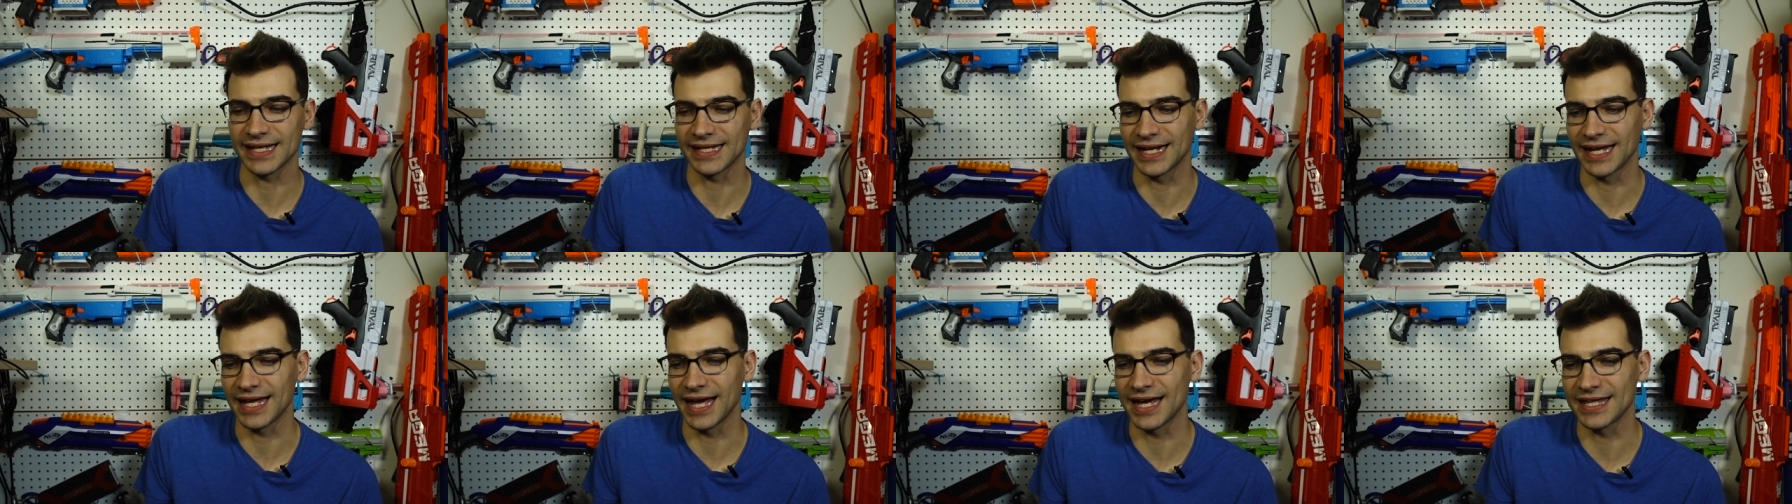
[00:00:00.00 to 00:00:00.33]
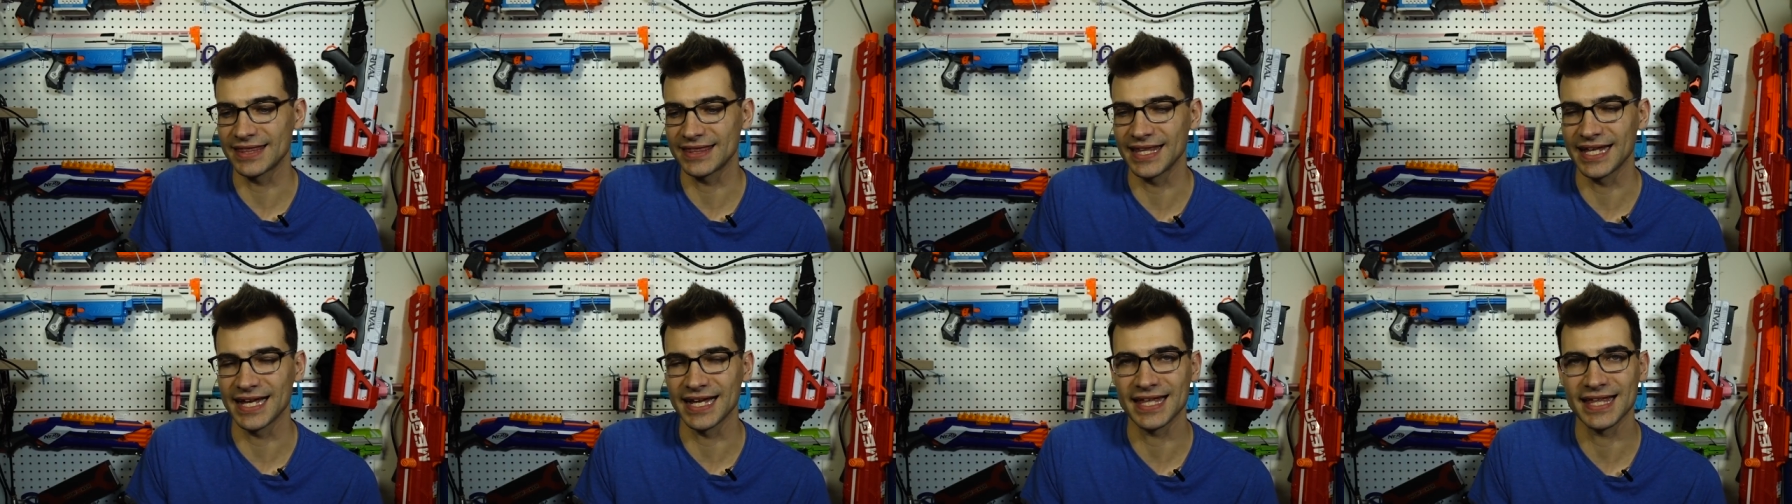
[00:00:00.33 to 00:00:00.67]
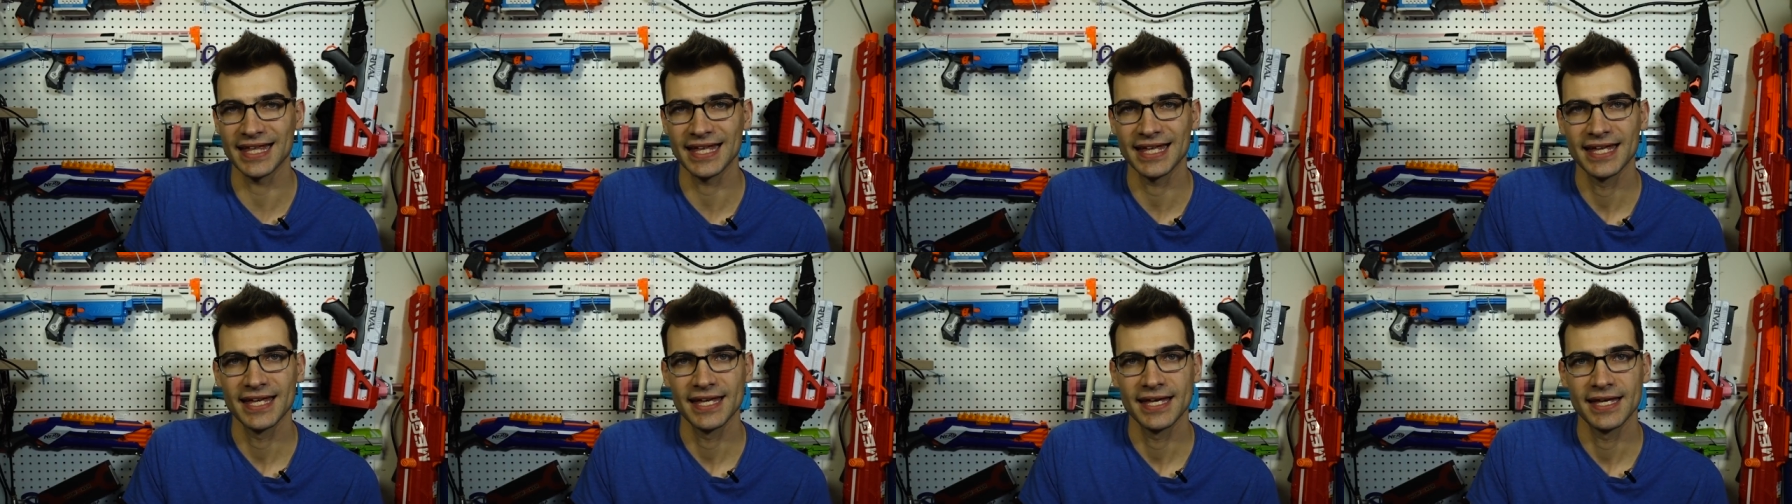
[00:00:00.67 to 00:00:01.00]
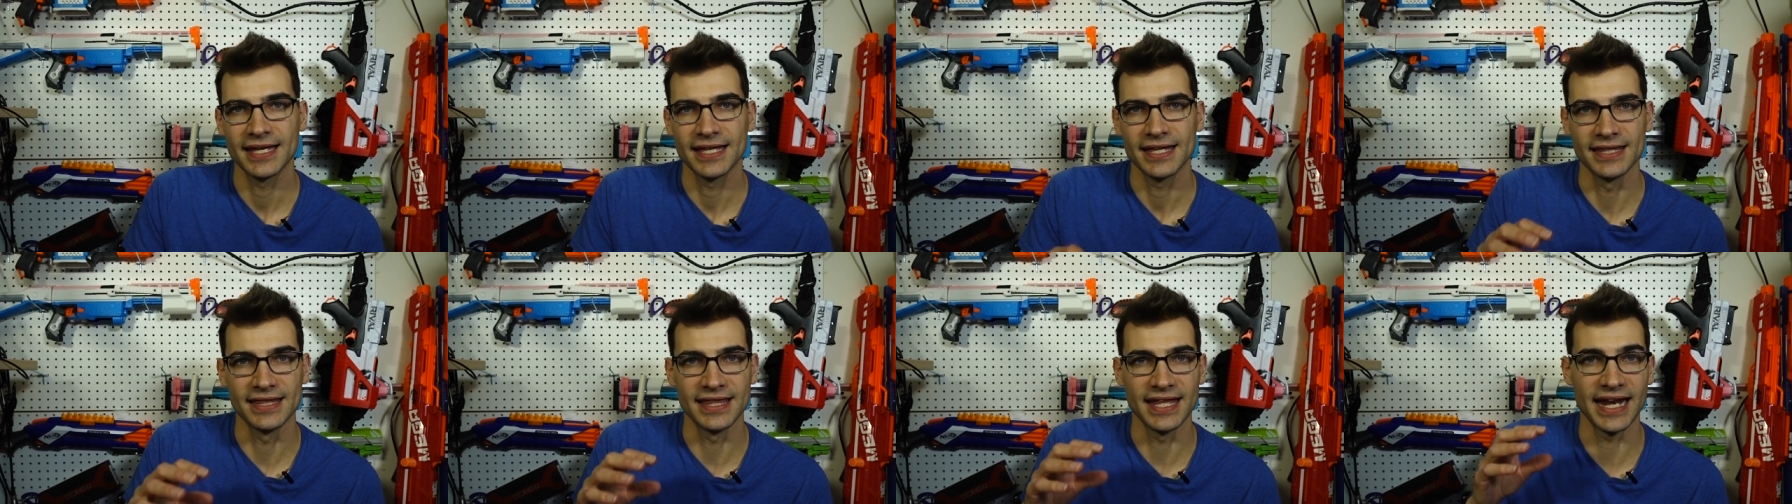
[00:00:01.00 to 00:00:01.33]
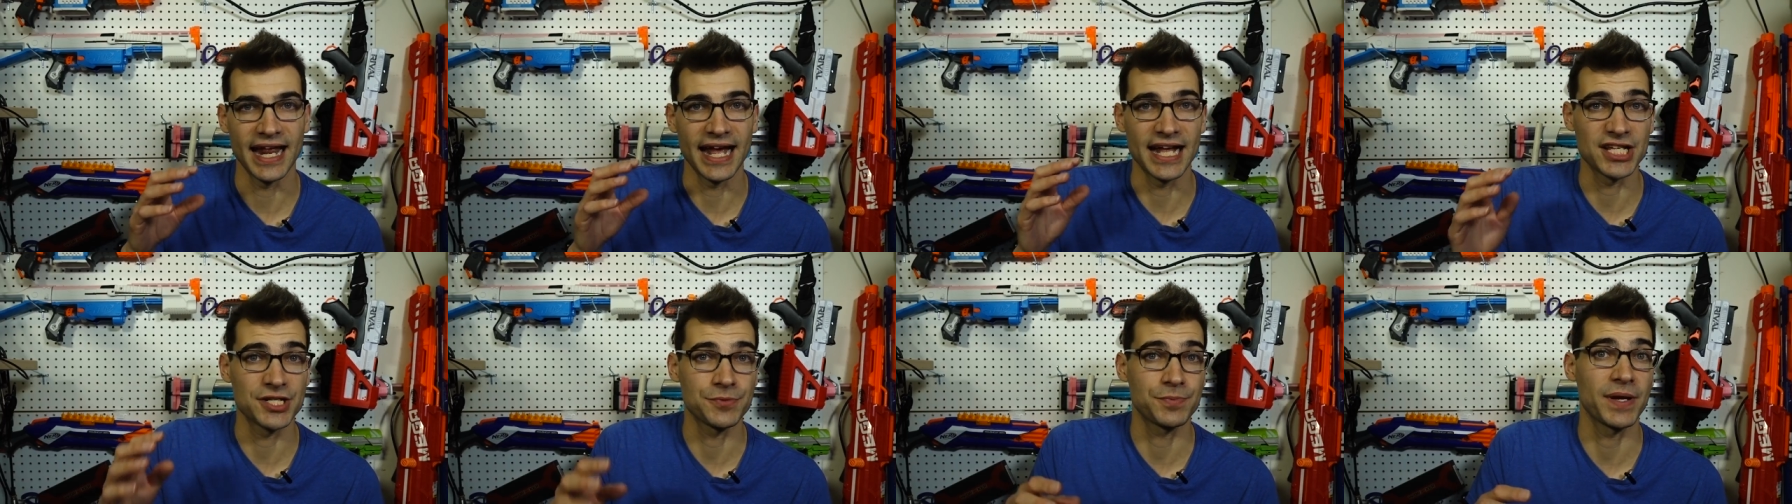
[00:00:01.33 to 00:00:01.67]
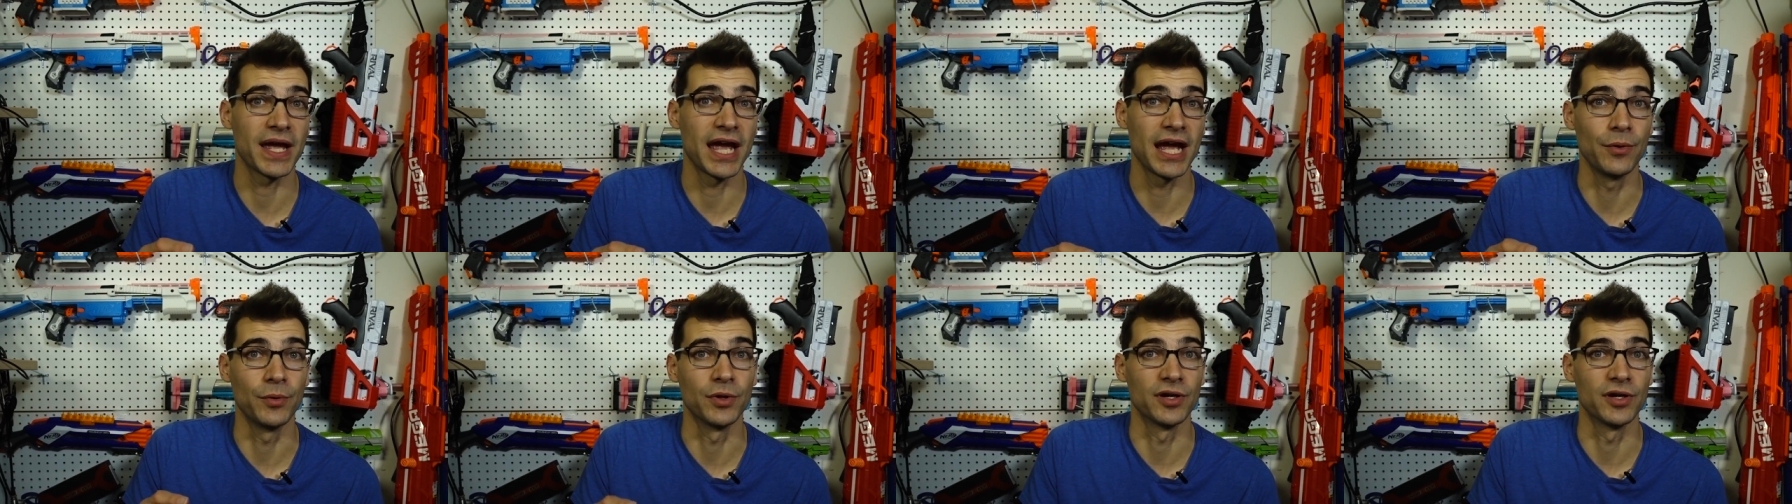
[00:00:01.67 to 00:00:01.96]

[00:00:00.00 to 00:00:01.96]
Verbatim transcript: And I, I think that HPA